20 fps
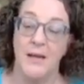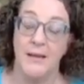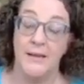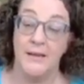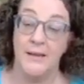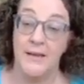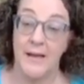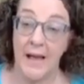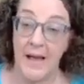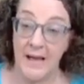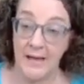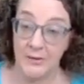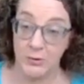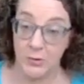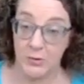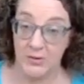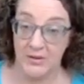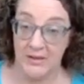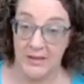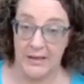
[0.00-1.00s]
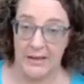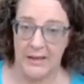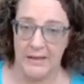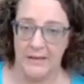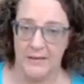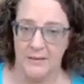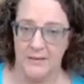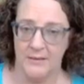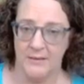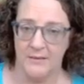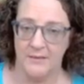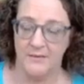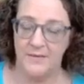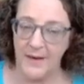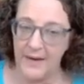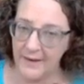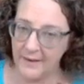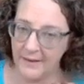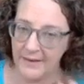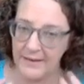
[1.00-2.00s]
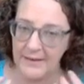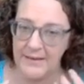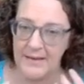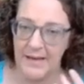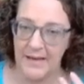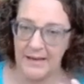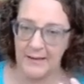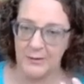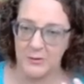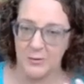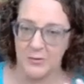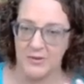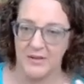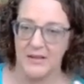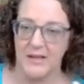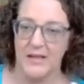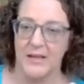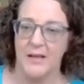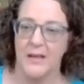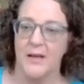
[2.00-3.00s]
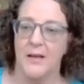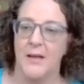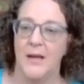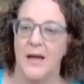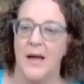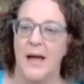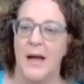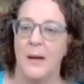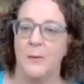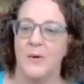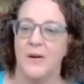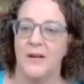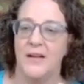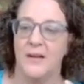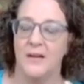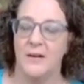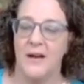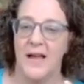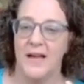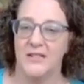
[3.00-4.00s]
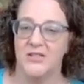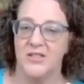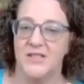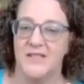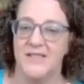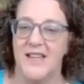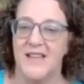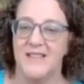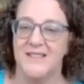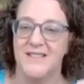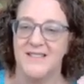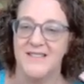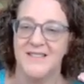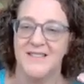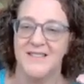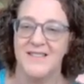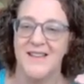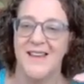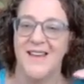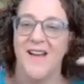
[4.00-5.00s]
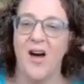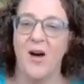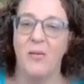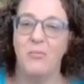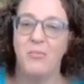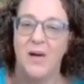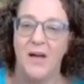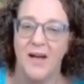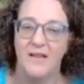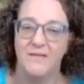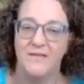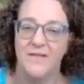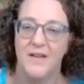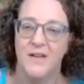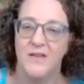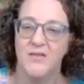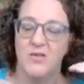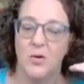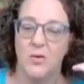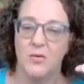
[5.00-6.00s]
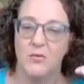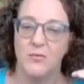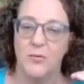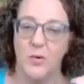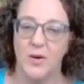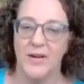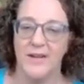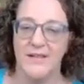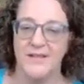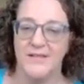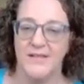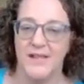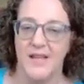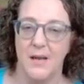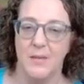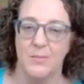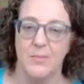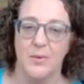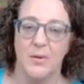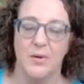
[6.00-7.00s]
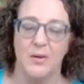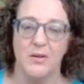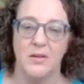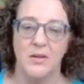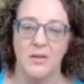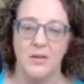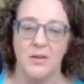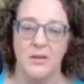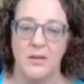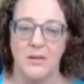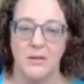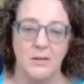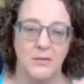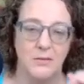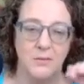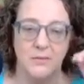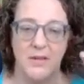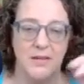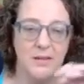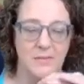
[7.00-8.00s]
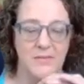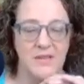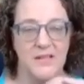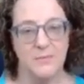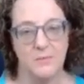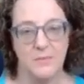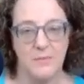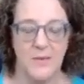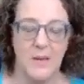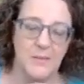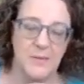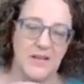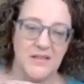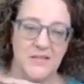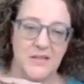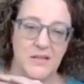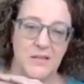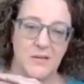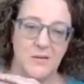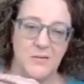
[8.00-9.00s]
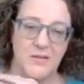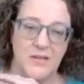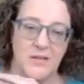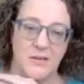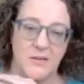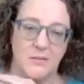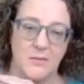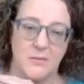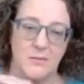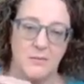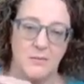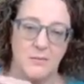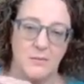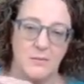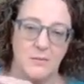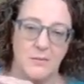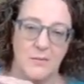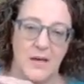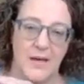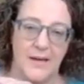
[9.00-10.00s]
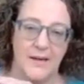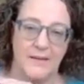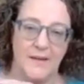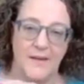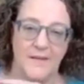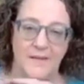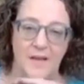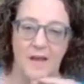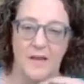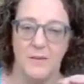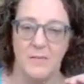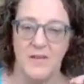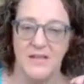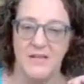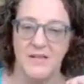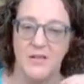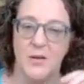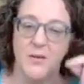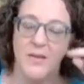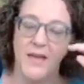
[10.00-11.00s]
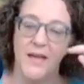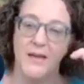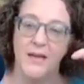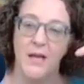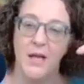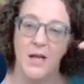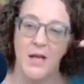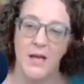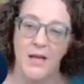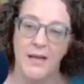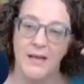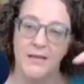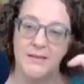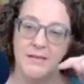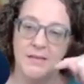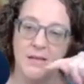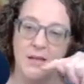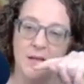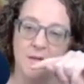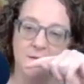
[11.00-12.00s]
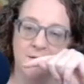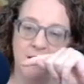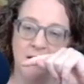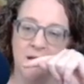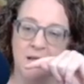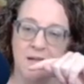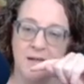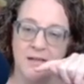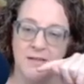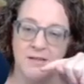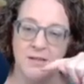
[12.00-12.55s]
Naturally, very naturally, our interaction tends to stay above. So for example, well, let me continue to highlight the elements. So then it's an infinity.